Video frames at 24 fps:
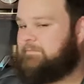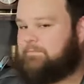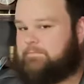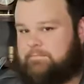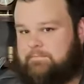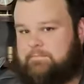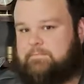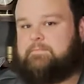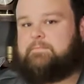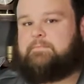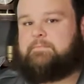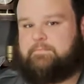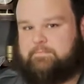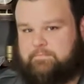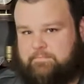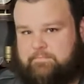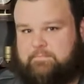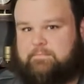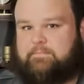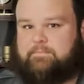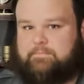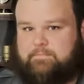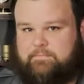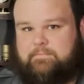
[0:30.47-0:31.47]

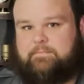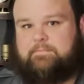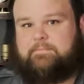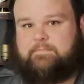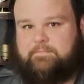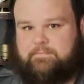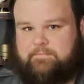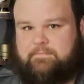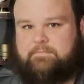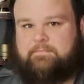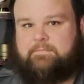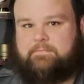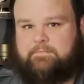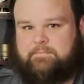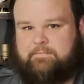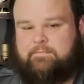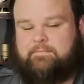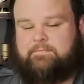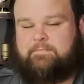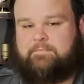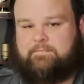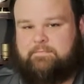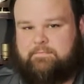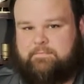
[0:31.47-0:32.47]

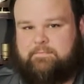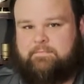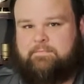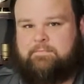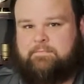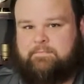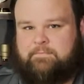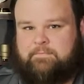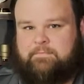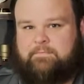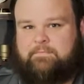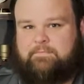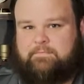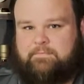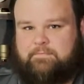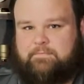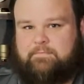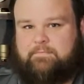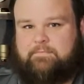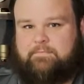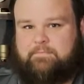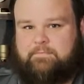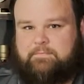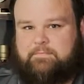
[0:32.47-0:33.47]

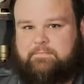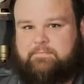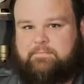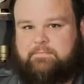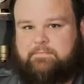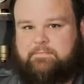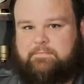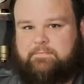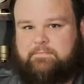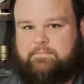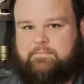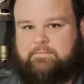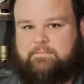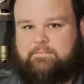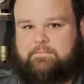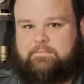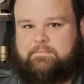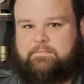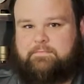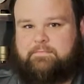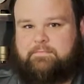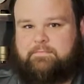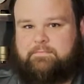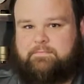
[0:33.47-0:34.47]

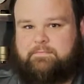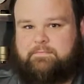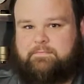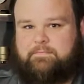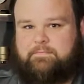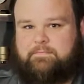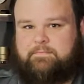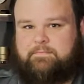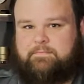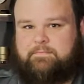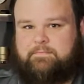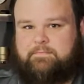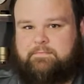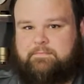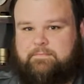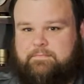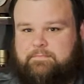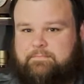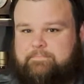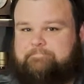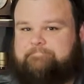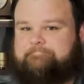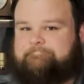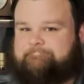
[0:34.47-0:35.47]

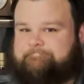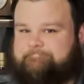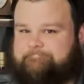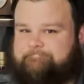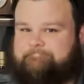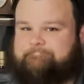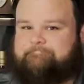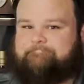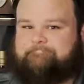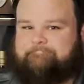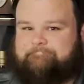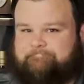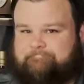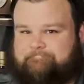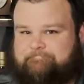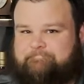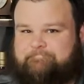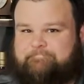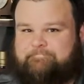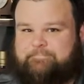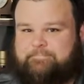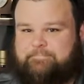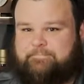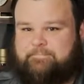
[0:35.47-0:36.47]

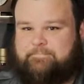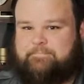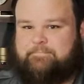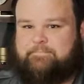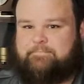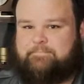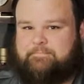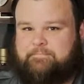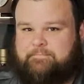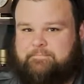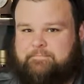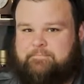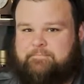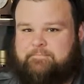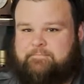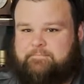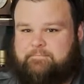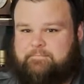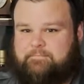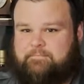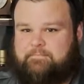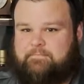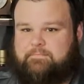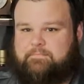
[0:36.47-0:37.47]

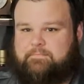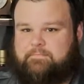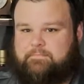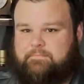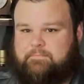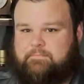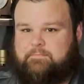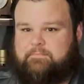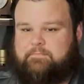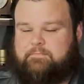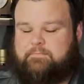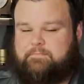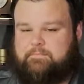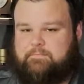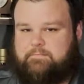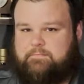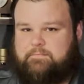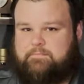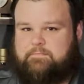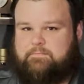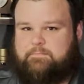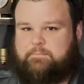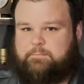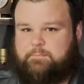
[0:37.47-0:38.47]
(not speaking)